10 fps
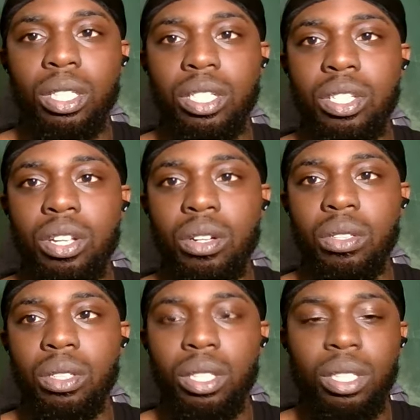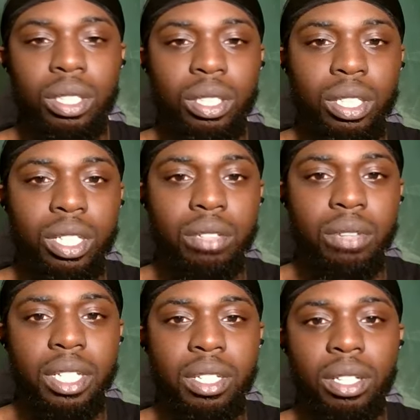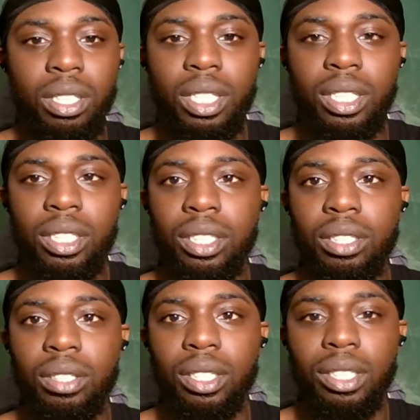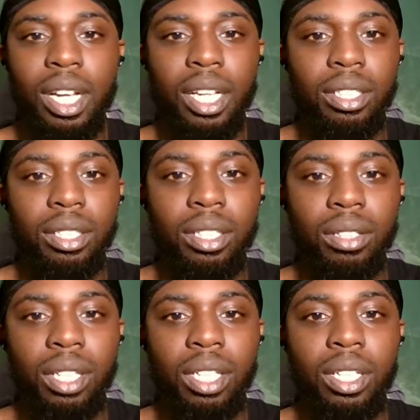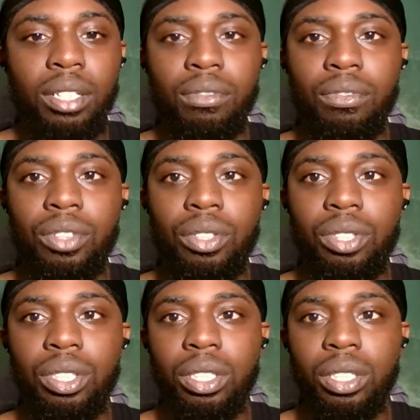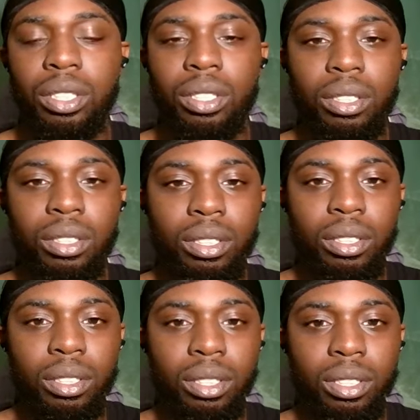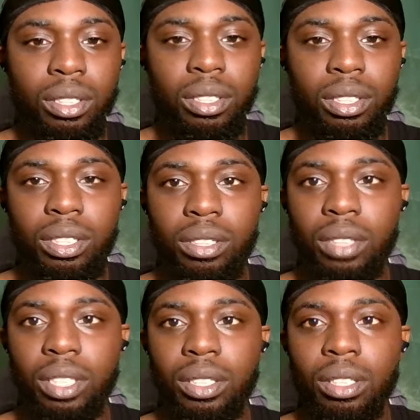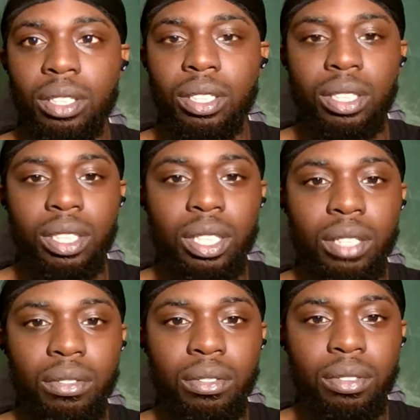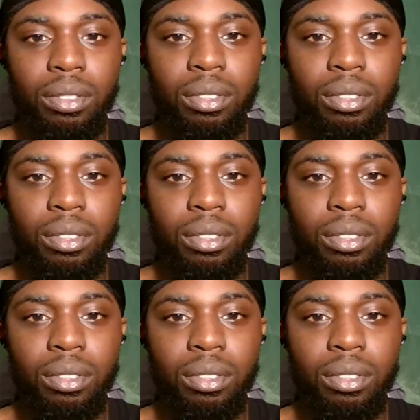So let's erase all this just so there's not any confusion. Let's erase all this stuff.